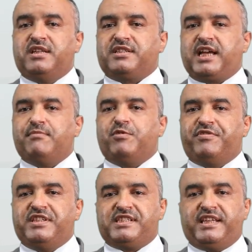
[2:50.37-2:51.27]
Some
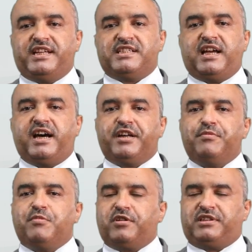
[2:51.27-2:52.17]
of these things are
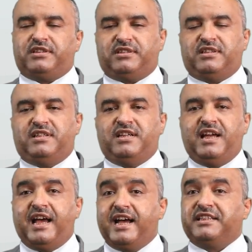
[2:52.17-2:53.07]
important
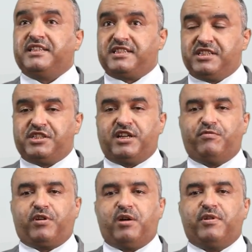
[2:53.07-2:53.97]
and essential
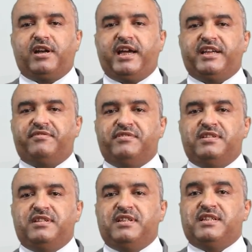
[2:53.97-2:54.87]
for our life,
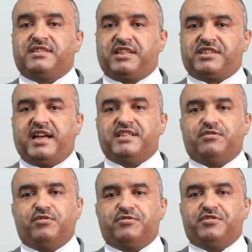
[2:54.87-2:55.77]
such as
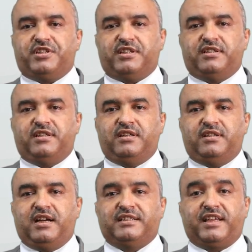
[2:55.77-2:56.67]
oxygen
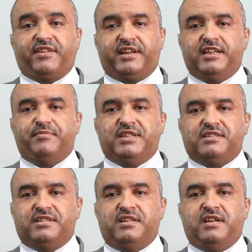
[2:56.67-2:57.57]
and other
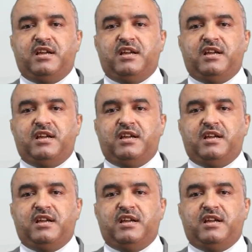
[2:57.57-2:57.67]
elements.